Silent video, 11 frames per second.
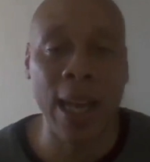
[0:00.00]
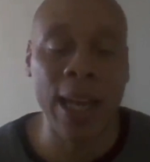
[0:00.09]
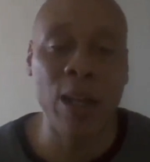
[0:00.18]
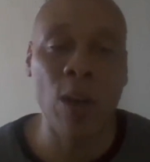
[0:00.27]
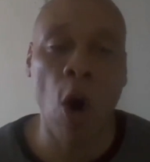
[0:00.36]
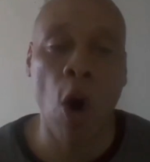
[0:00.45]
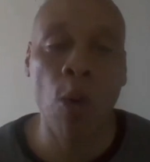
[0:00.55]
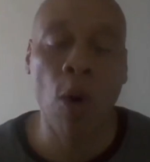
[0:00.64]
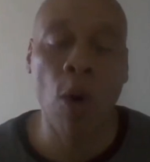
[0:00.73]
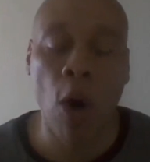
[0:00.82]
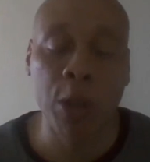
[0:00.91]

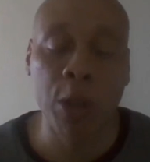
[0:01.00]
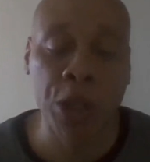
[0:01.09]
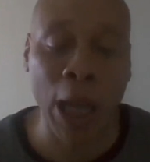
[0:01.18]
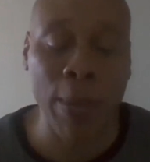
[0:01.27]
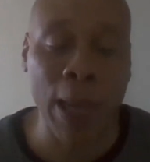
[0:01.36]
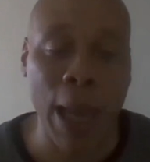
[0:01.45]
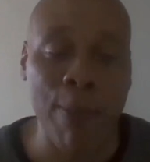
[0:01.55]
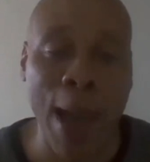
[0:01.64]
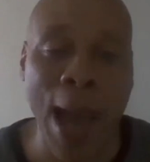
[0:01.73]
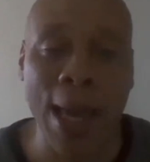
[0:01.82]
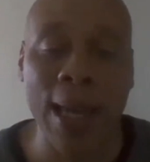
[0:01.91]
Also check me at
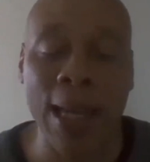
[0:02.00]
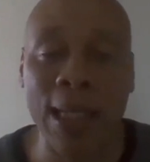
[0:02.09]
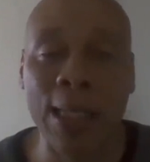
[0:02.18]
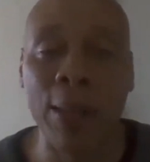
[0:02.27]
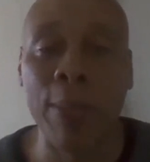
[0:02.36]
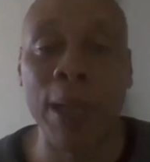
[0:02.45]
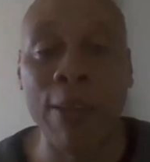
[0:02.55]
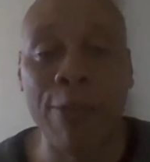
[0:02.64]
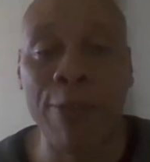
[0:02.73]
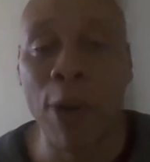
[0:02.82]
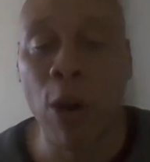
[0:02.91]
Madism
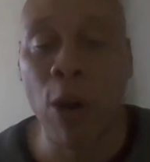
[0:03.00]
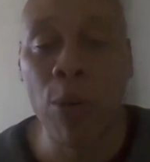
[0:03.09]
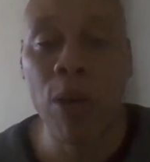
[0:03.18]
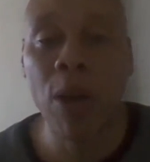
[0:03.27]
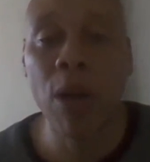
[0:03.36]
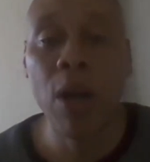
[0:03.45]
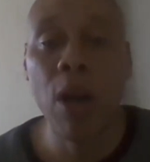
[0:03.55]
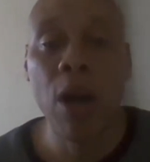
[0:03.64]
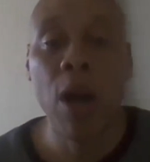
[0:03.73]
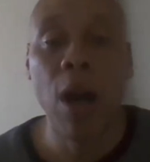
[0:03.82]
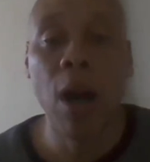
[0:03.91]
Info.
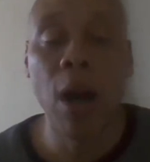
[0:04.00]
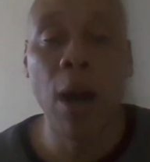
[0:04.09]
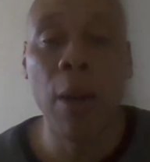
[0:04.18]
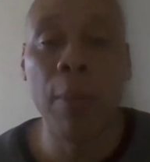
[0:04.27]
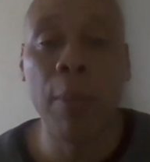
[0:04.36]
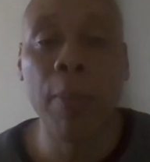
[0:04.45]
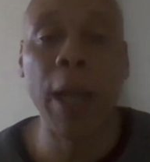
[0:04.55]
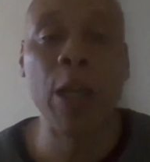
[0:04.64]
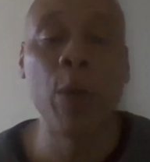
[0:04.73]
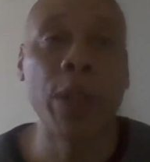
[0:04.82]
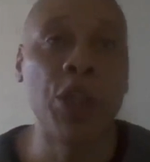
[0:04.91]
And
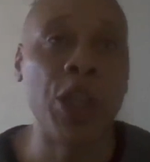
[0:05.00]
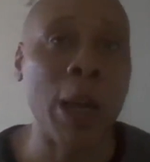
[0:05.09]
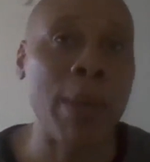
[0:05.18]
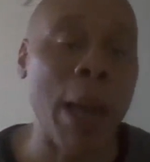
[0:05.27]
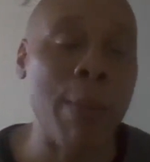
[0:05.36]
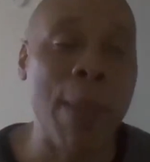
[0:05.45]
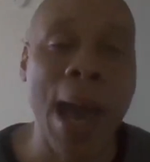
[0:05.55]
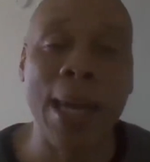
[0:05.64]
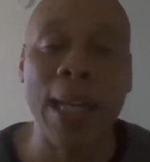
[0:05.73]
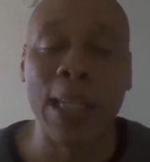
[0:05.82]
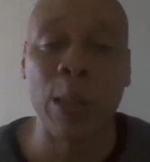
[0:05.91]
you can check me at
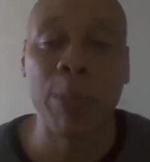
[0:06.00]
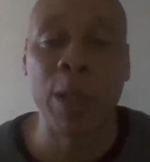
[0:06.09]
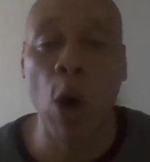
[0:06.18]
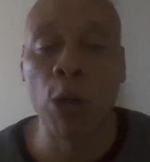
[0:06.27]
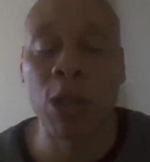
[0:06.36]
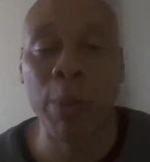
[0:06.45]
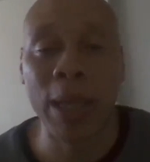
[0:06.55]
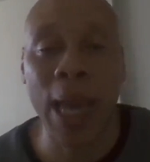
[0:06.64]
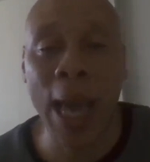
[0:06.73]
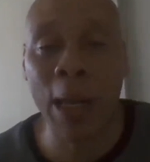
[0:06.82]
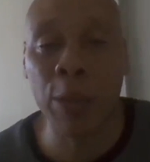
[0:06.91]
Madism, the Ultimate
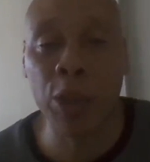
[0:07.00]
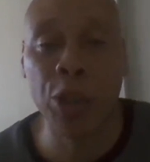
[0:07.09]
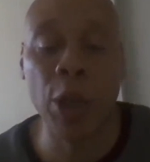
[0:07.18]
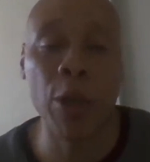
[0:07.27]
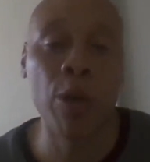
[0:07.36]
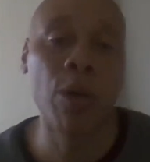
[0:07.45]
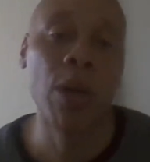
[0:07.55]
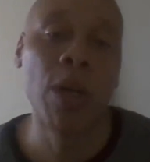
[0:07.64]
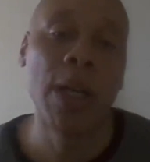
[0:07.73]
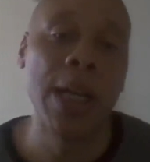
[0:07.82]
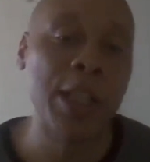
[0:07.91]
Cannabis Journal.
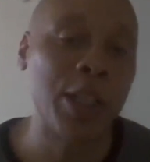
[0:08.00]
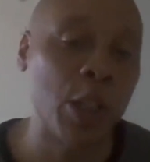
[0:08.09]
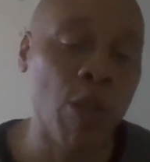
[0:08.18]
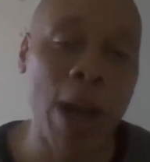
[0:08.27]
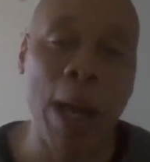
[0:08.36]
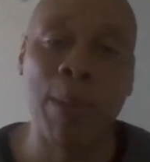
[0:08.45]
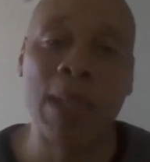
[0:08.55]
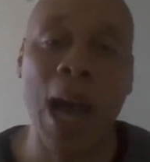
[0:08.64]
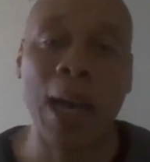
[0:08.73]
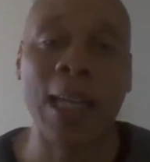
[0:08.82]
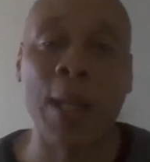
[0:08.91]
Instagram is
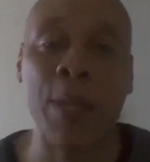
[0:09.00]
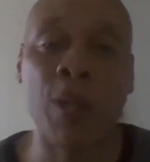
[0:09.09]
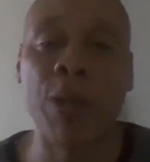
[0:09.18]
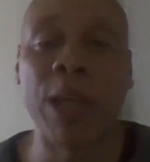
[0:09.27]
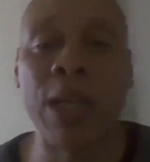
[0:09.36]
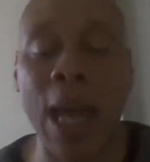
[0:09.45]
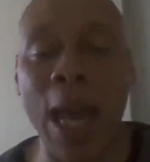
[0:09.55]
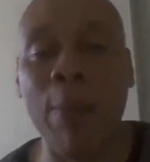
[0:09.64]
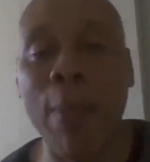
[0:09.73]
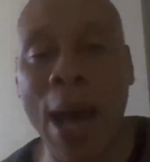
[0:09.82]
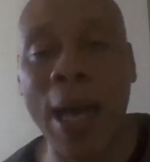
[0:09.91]
Hakim Green
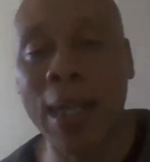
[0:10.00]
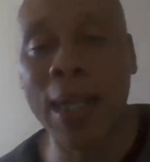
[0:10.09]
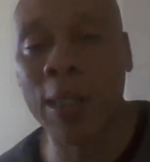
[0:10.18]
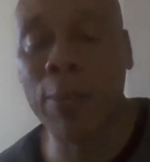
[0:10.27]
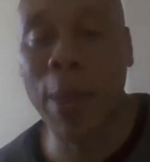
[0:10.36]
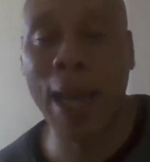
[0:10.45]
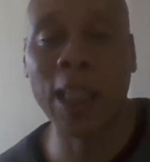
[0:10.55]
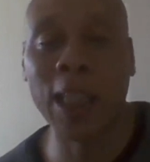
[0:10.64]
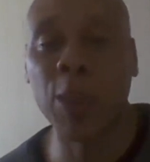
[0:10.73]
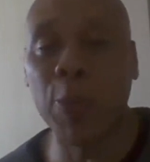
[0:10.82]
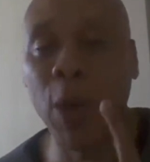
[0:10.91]
and Madism.
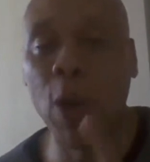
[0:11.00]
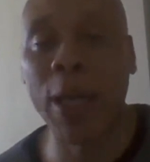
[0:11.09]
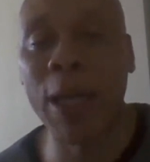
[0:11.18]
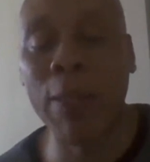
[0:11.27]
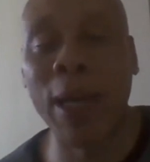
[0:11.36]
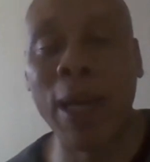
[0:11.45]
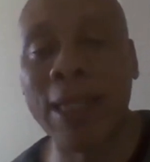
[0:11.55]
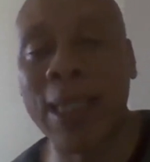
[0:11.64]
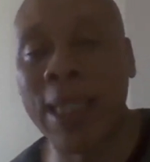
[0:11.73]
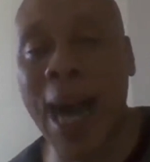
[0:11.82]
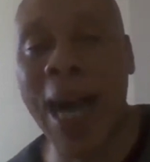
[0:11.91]
Madism is spelled
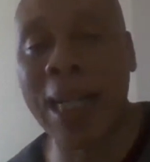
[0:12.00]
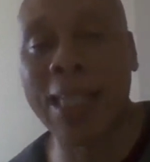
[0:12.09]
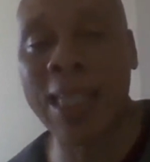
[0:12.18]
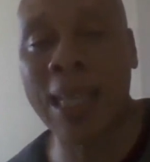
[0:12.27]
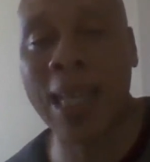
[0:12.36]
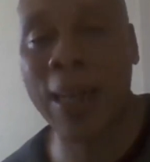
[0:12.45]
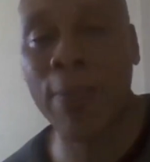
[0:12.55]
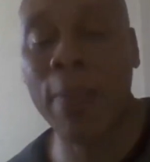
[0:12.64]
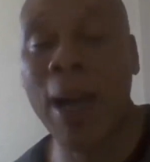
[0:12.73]
MADIZMINFO.